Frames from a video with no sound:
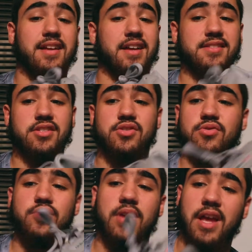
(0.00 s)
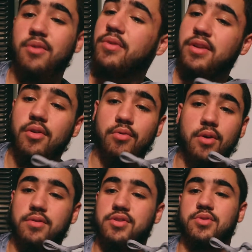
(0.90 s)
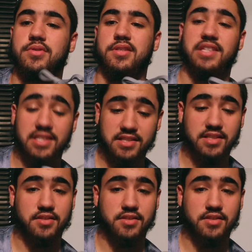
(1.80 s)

Guys, this shoe, you can't really go wrong with this shoe. It's a Yeezy.